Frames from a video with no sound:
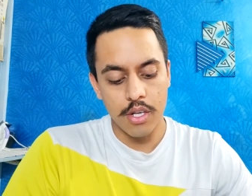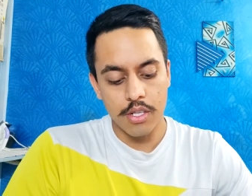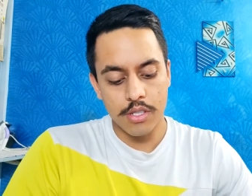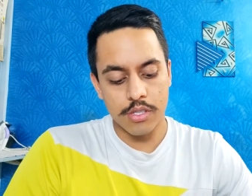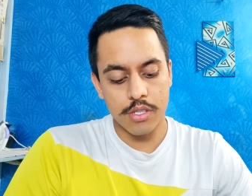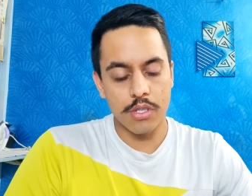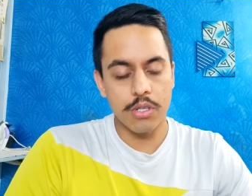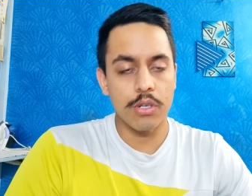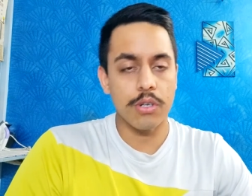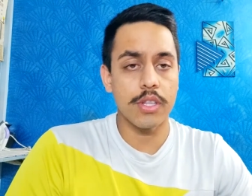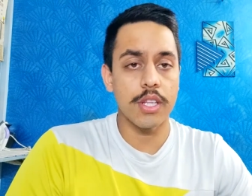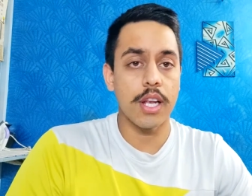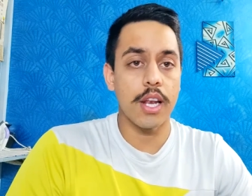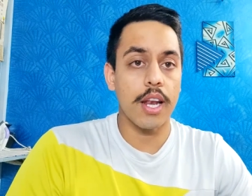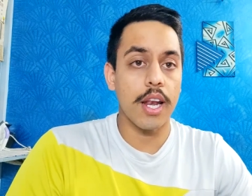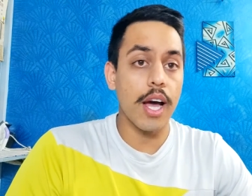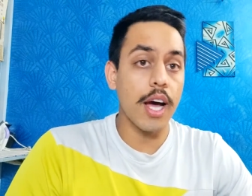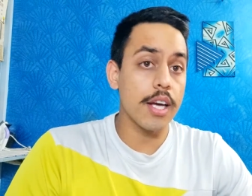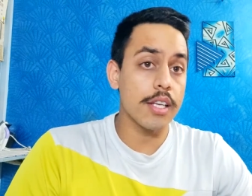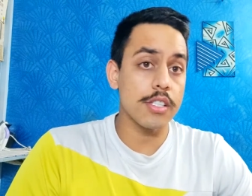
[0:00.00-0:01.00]
So the
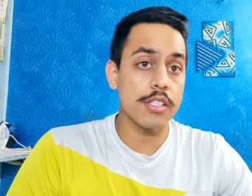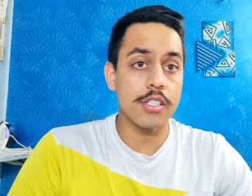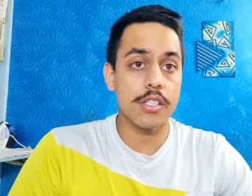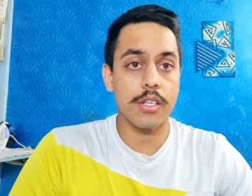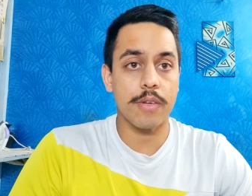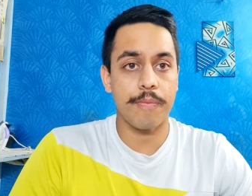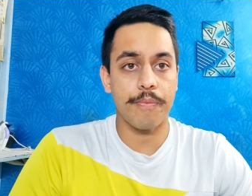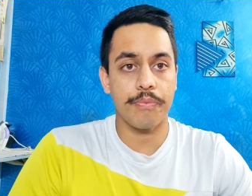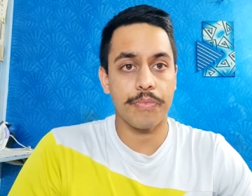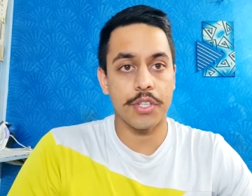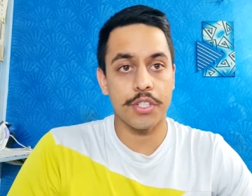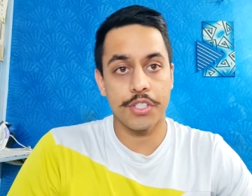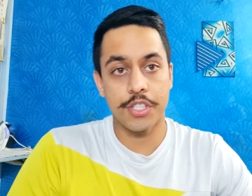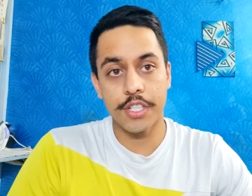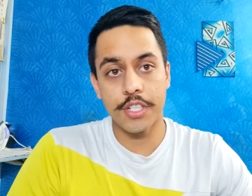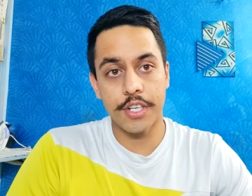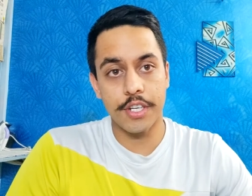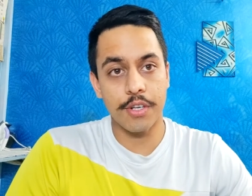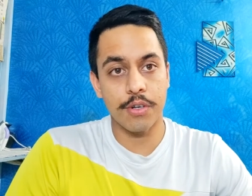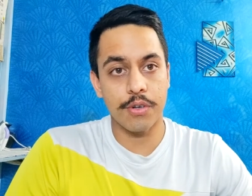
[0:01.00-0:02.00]
last
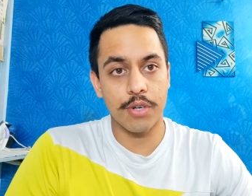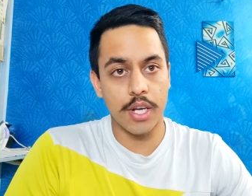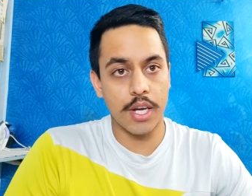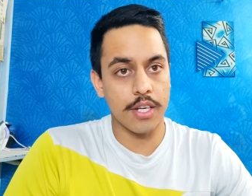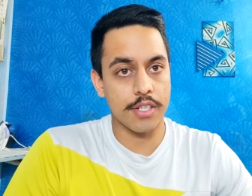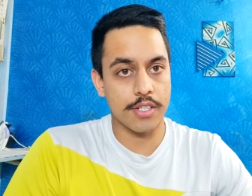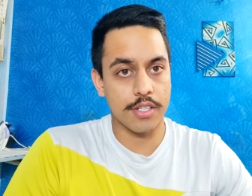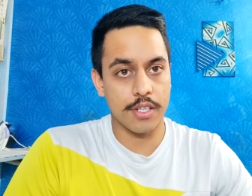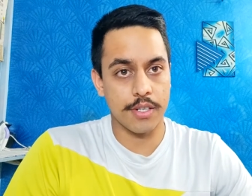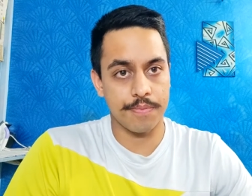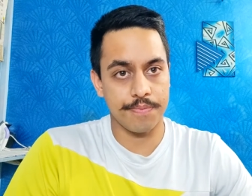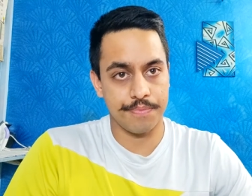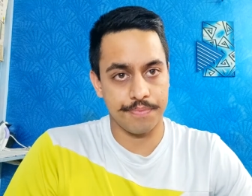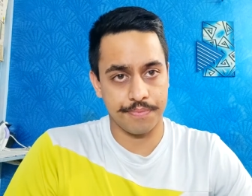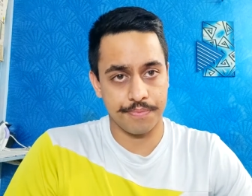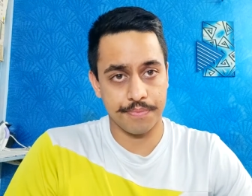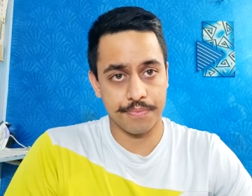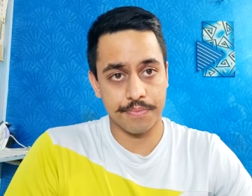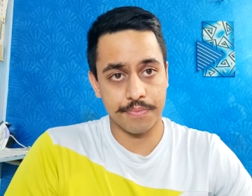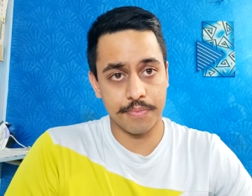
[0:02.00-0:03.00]
GTO task
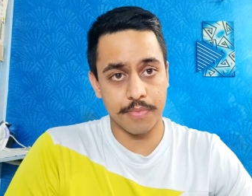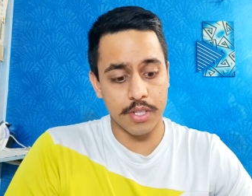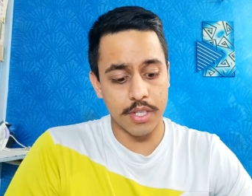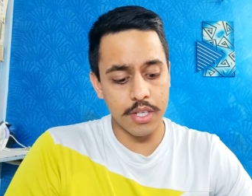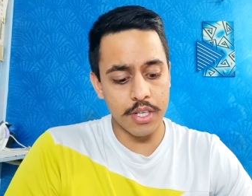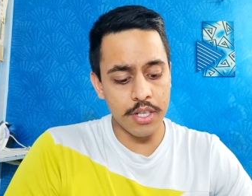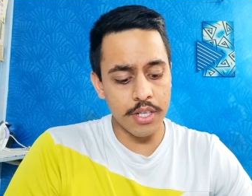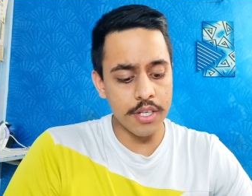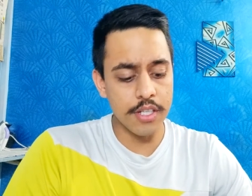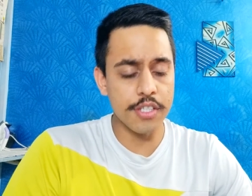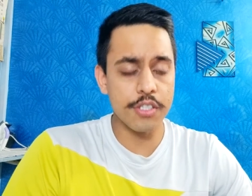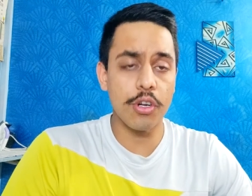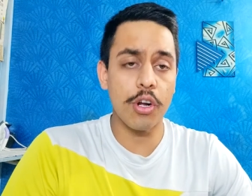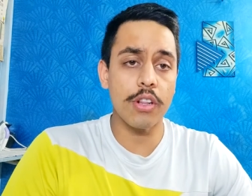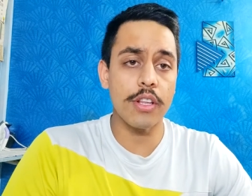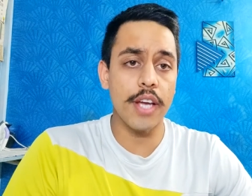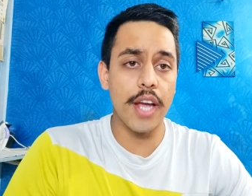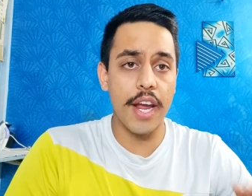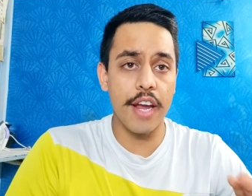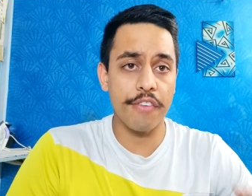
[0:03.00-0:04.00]
is
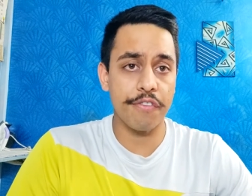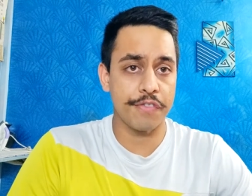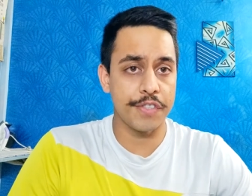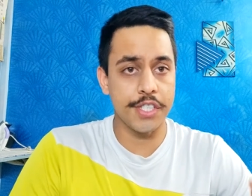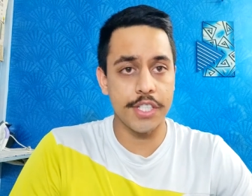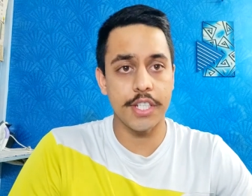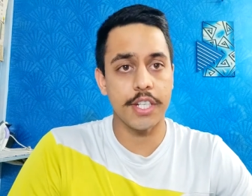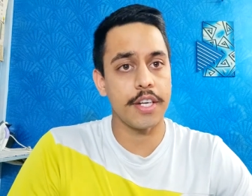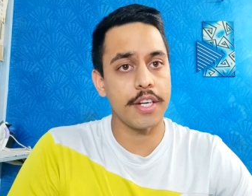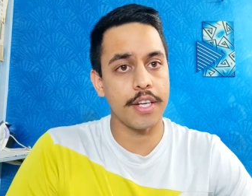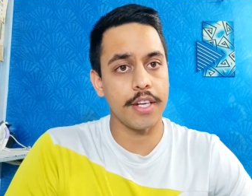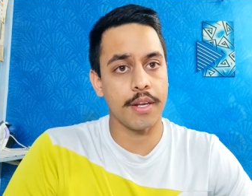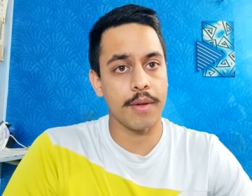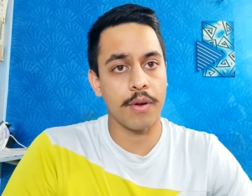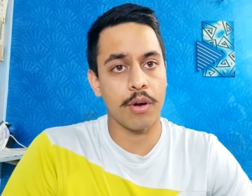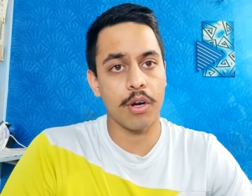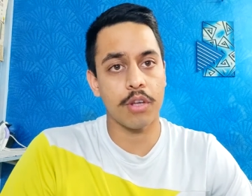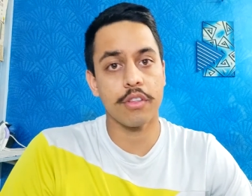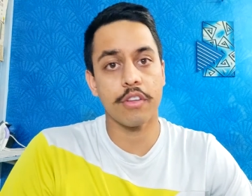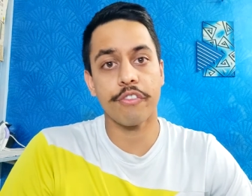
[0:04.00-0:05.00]
called the FGT,
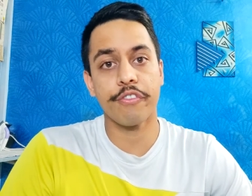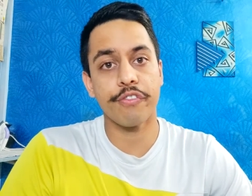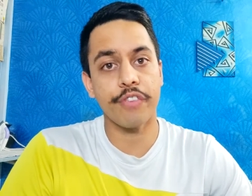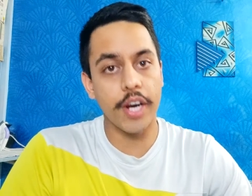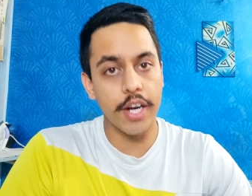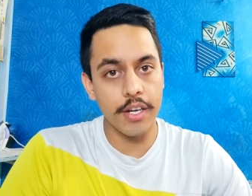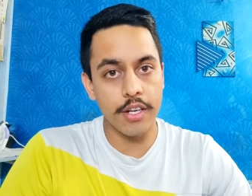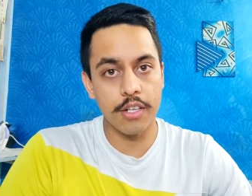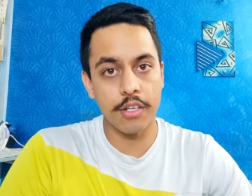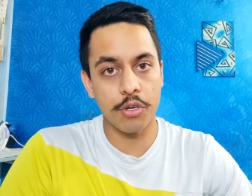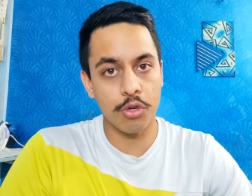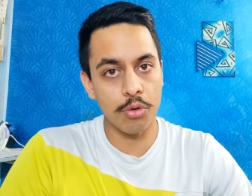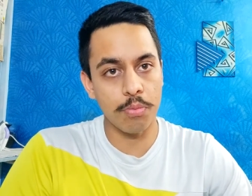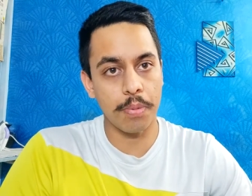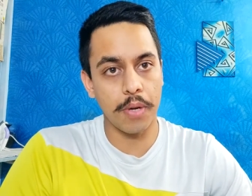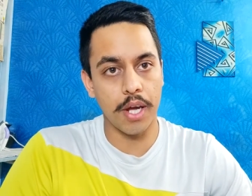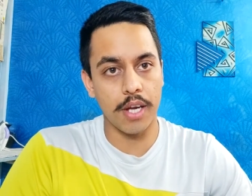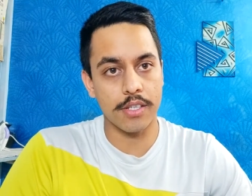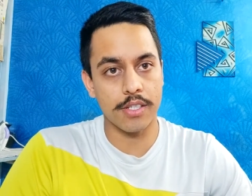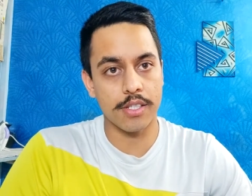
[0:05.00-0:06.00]
or the final
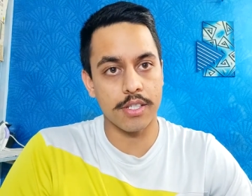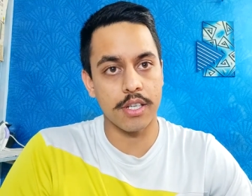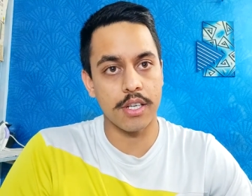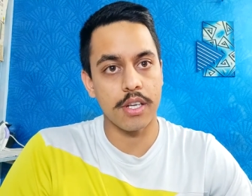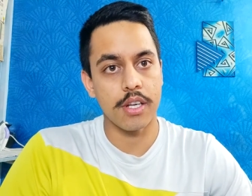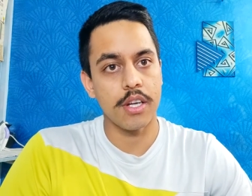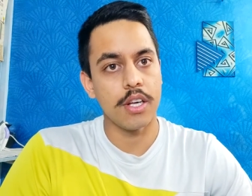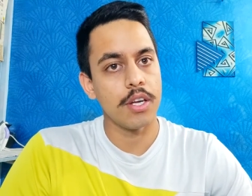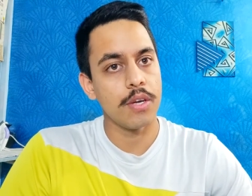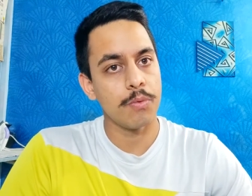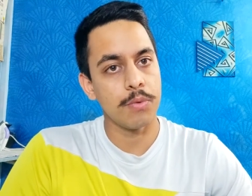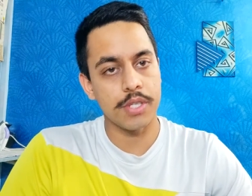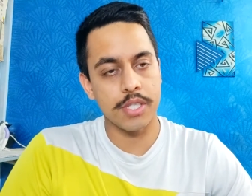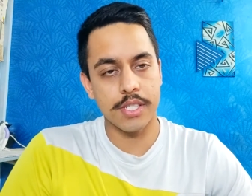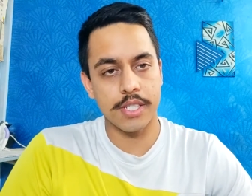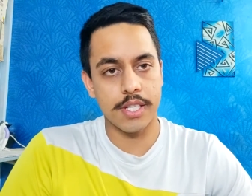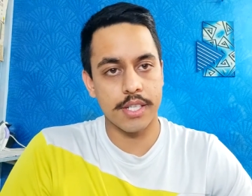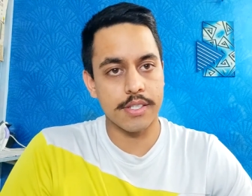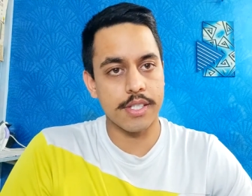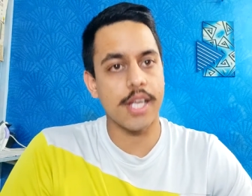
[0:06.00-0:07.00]
group task, which
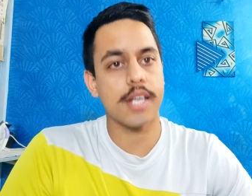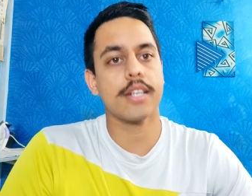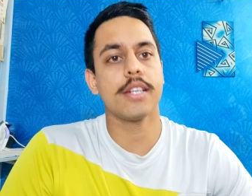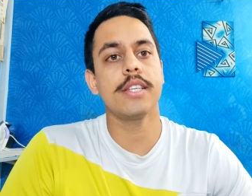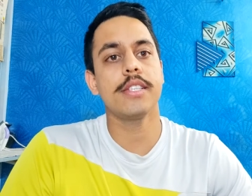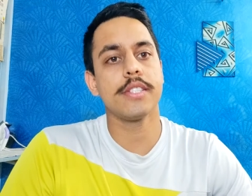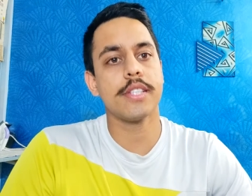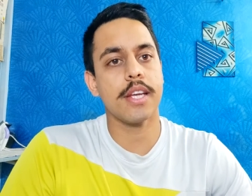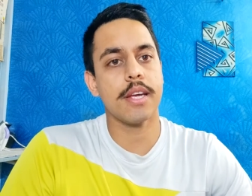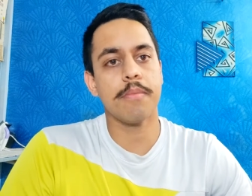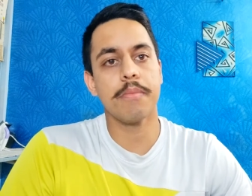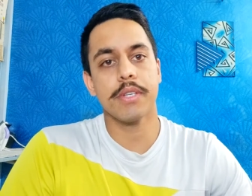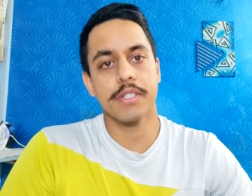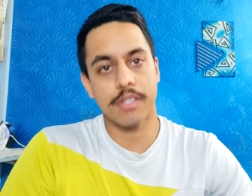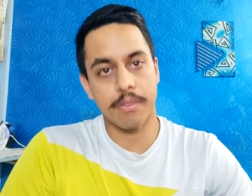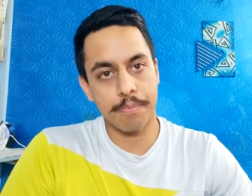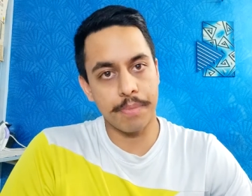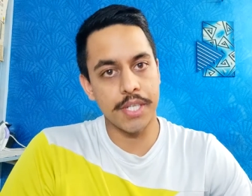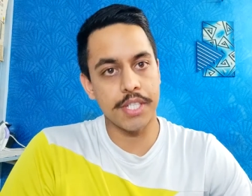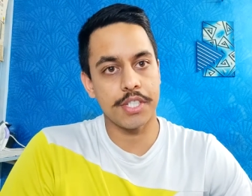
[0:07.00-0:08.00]
is exactly same as
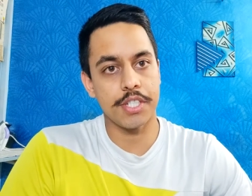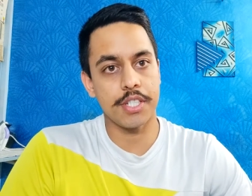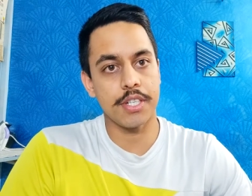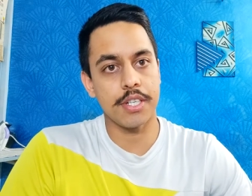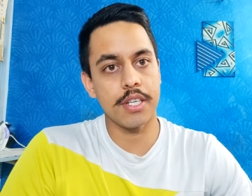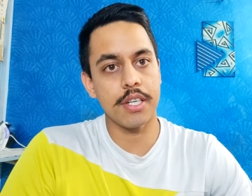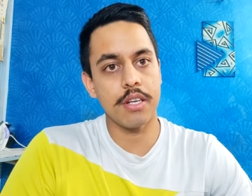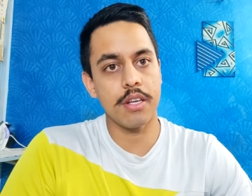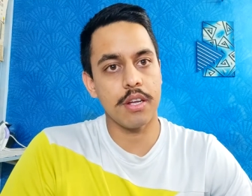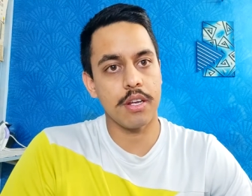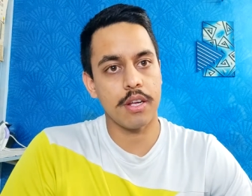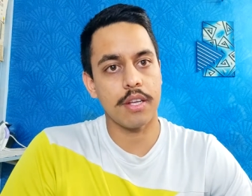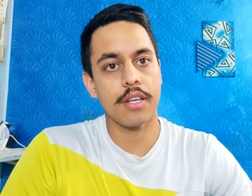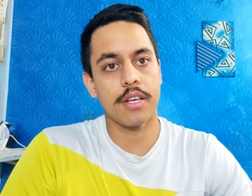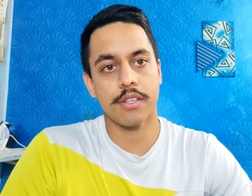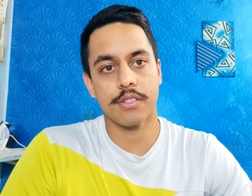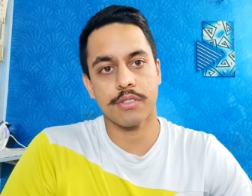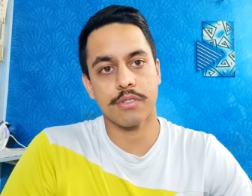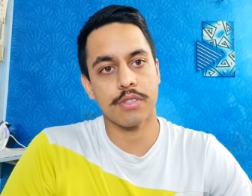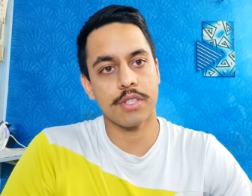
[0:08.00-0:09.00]
the PGT.
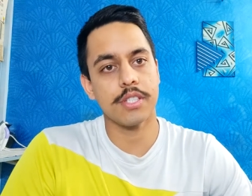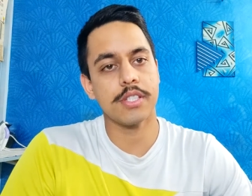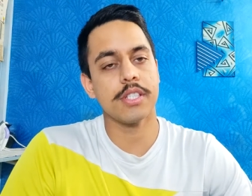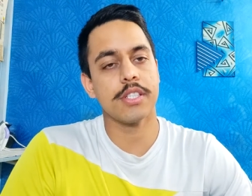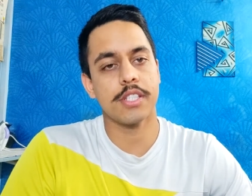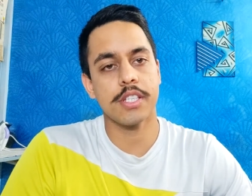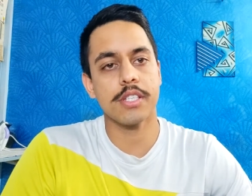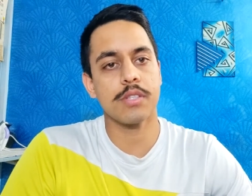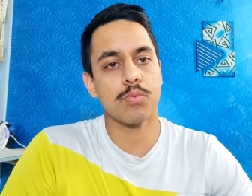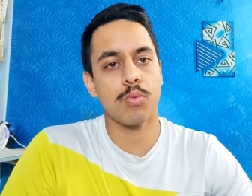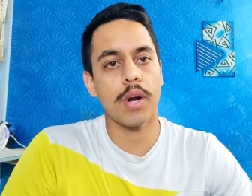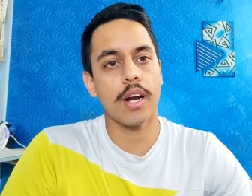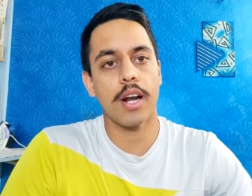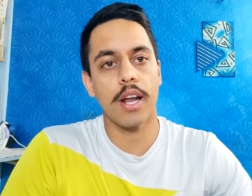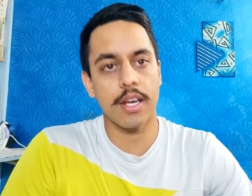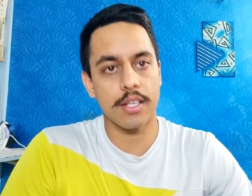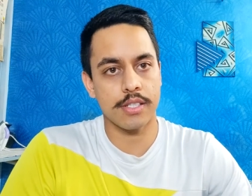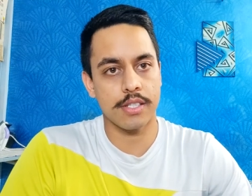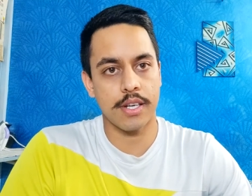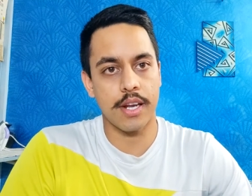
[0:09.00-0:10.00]
Yeah, so this is just one
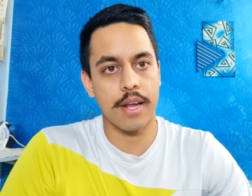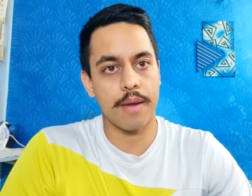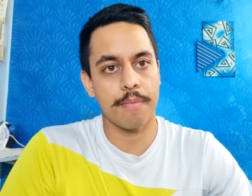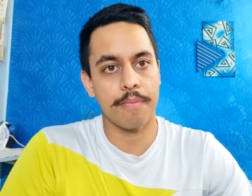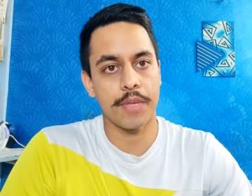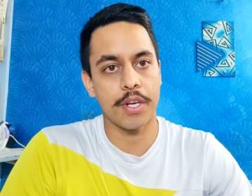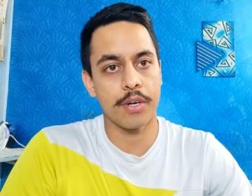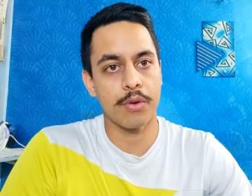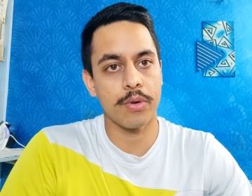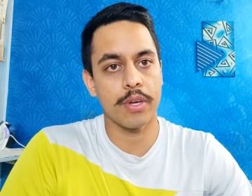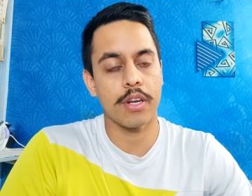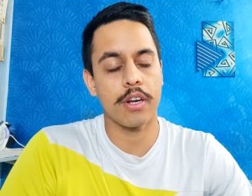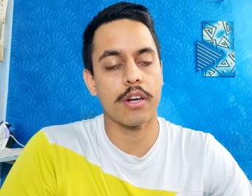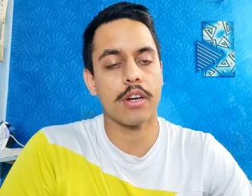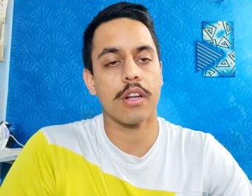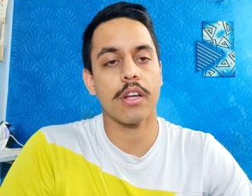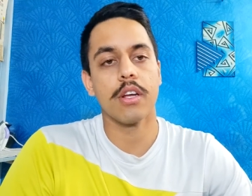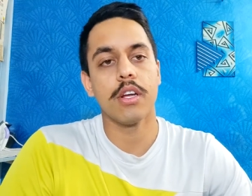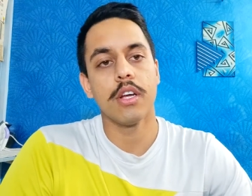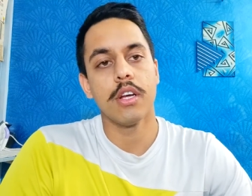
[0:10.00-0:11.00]
last time you're doing it.